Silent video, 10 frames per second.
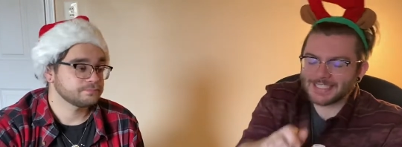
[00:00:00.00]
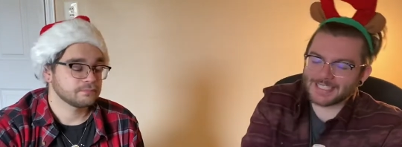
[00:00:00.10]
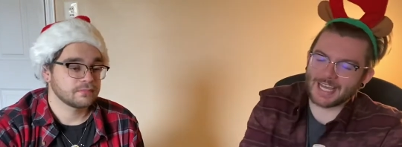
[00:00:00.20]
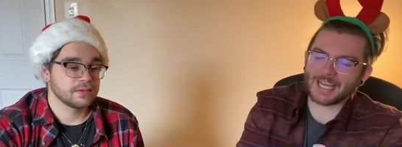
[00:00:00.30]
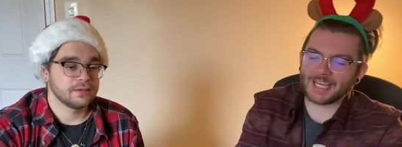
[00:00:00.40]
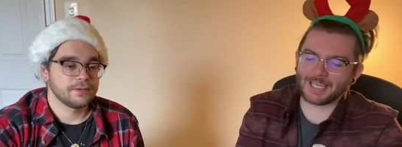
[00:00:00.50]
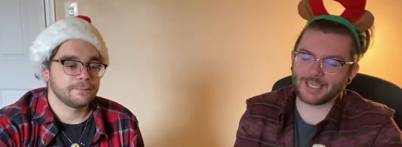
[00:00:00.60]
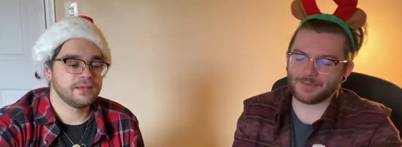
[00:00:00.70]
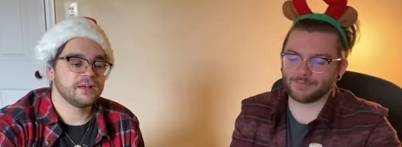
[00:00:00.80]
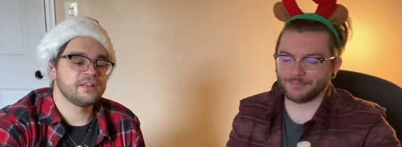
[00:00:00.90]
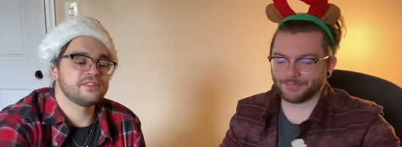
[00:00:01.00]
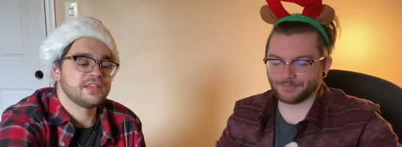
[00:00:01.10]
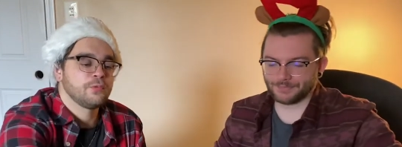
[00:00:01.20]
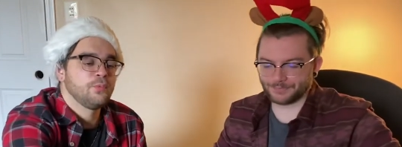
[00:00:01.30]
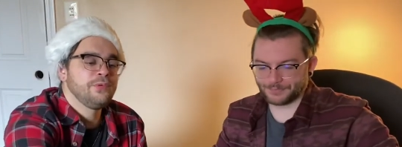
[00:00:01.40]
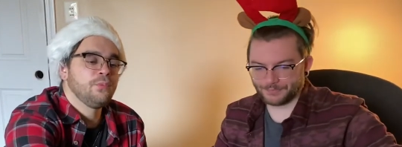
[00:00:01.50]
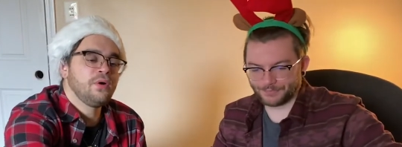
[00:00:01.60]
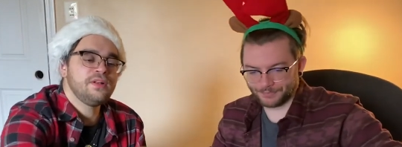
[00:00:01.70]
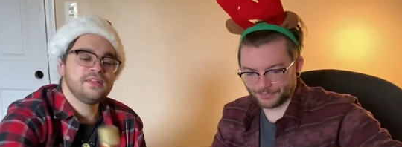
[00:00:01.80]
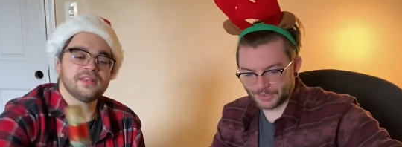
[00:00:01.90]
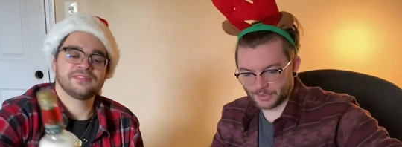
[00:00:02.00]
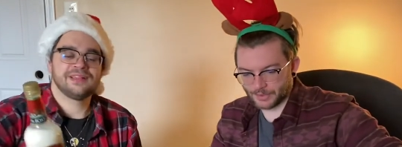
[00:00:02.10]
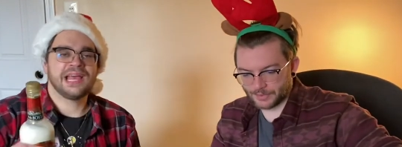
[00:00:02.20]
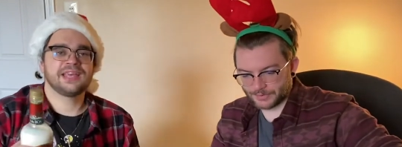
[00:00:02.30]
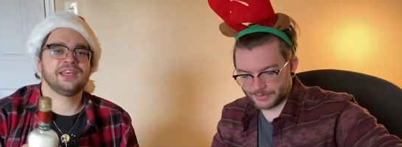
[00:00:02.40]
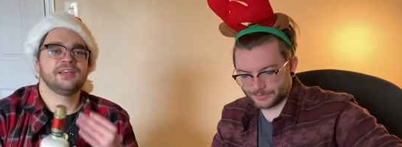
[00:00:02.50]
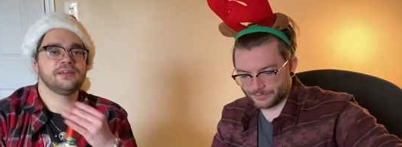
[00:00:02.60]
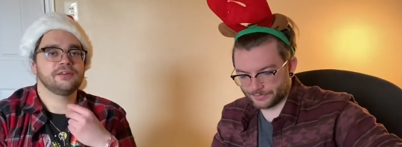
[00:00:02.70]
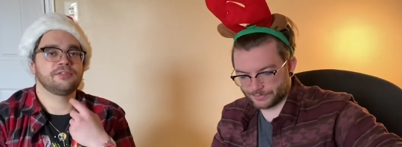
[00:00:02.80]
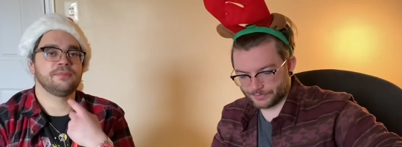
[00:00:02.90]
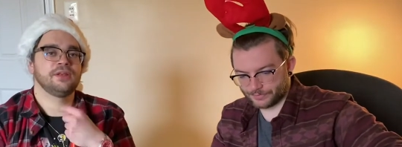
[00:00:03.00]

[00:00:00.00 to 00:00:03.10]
Speaker 1: time. Because when one is lacking from the